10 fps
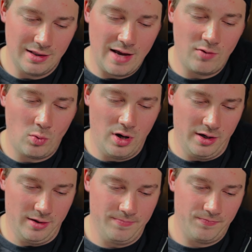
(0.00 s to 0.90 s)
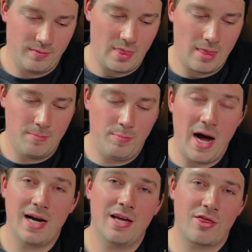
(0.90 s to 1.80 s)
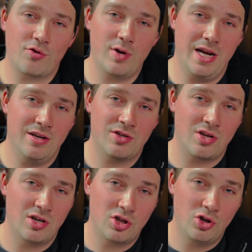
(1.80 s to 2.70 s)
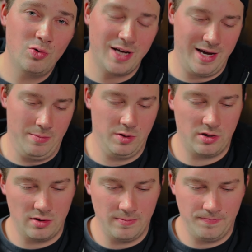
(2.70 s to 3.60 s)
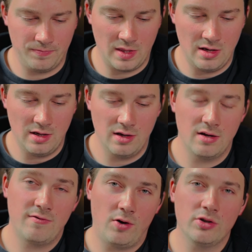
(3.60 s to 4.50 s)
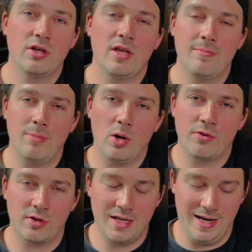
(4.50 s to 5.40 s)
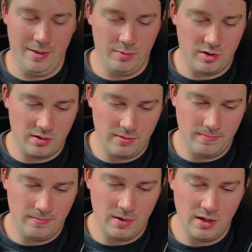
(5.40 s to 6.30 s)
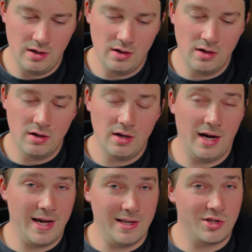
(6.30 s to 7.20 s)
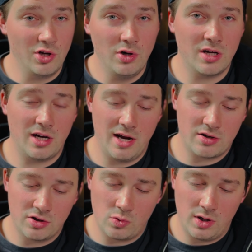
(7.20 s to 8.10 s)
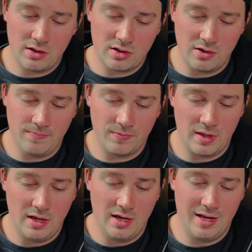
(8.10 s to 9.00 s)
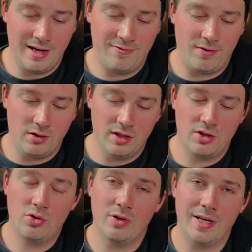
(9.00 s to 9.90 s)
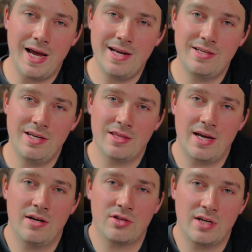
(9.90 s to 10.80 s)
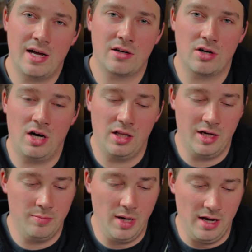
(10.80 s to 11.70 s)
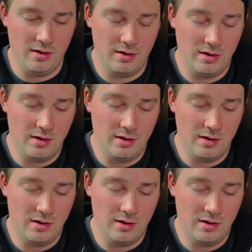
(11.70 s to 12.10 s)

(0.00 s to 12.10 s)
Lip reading: Level 1, pocket threes 2 times. Folded them both times. I got suited connectors once, and I folded to a $19,000 all-in bet.